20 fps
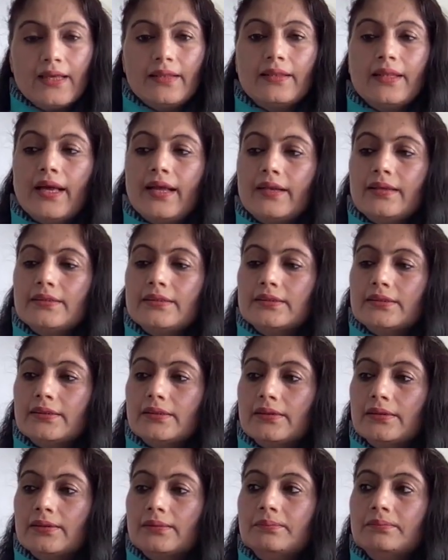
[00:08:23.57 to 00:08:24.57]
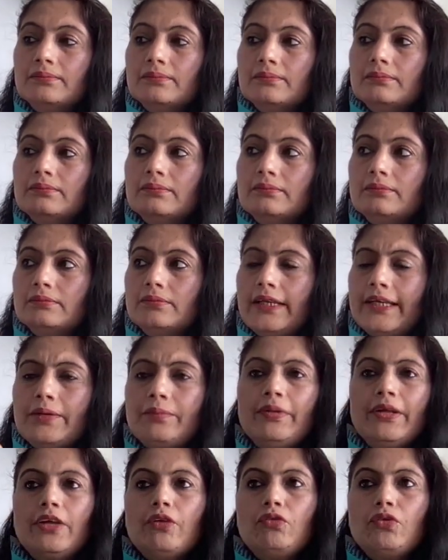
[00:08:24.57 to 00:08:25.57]
That let
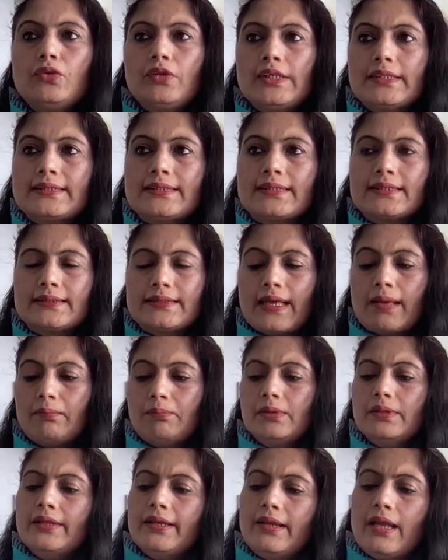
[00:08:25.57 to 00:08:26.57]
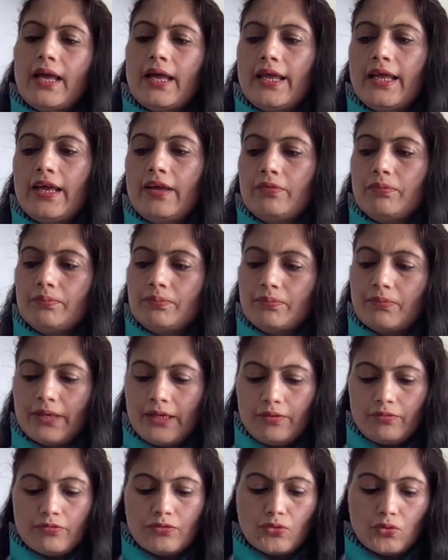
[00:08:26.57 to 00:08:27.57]
me give you this example, that I have
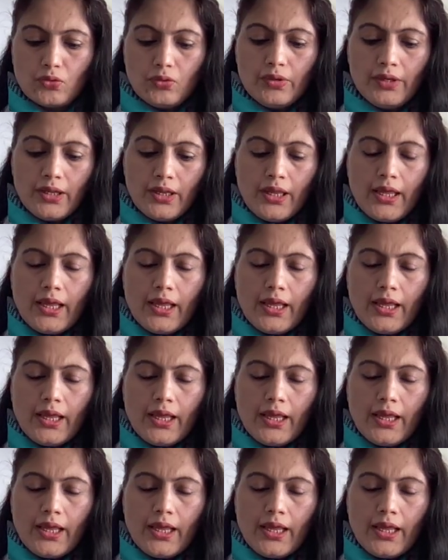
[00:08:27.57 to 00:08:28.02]
my phone